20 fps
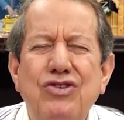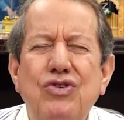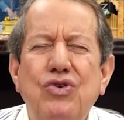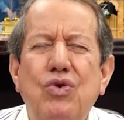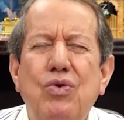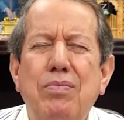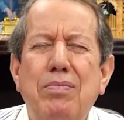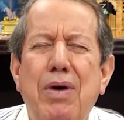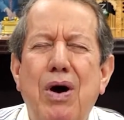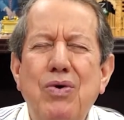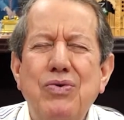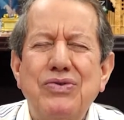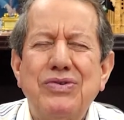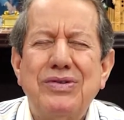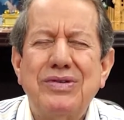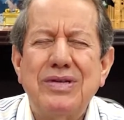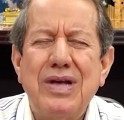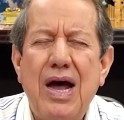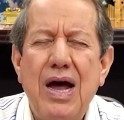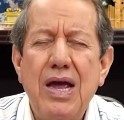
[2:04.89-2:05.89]
And I say, "Evil,
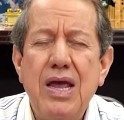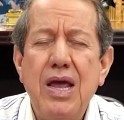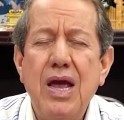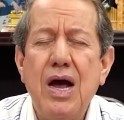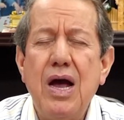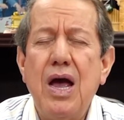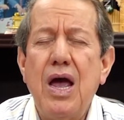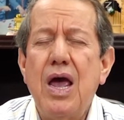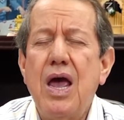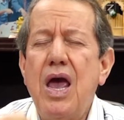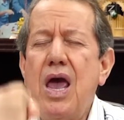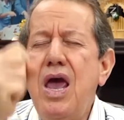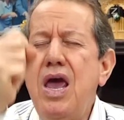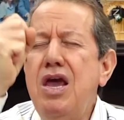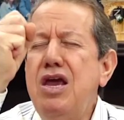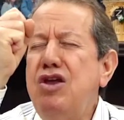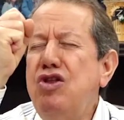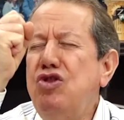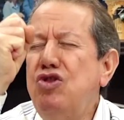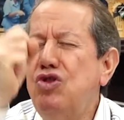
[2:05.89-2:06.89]
get out in
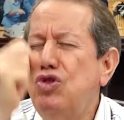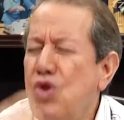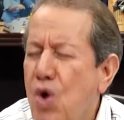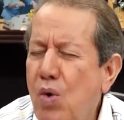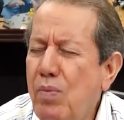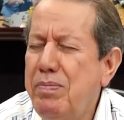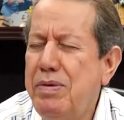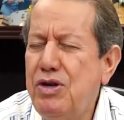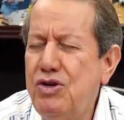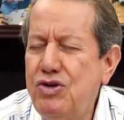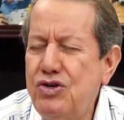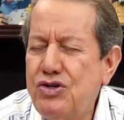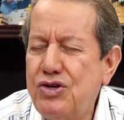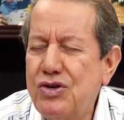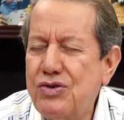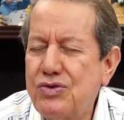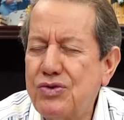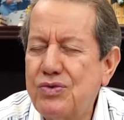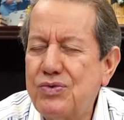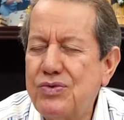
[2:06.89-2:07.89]
the name of
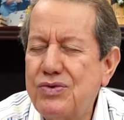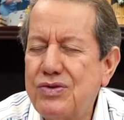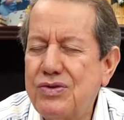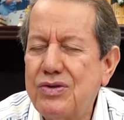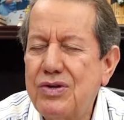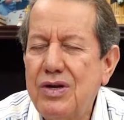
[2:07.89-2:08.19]
Jesus."